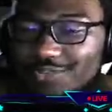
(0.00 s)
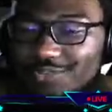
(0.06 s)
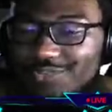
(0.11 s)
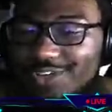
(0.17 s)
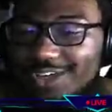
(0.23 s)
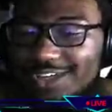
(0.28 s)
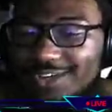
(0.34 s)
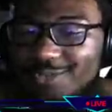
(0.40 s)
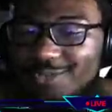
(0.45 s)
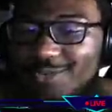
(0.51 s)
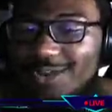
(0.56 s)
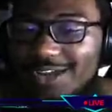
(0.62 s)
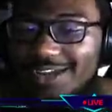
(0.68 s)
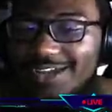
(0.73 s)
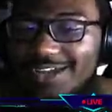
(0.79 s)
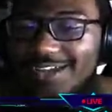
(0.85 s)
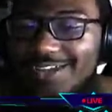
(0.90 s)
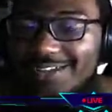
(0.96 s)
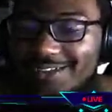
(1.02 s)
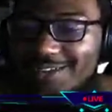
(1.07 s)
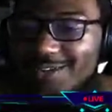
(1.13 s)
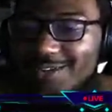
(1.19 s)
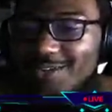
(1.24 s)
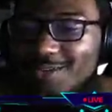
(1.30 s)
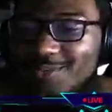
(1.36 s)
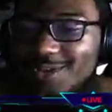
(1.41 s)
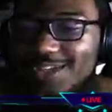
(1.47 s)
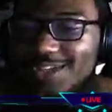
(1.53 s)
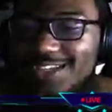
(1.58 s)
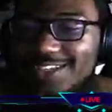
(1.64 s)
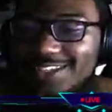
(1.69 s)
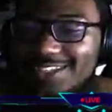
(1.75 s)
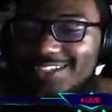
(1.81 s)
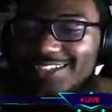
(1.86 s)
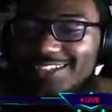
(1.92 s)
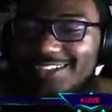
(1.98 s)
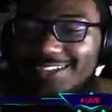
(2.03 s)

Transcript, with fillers: well, fucking way. what is it? I gotta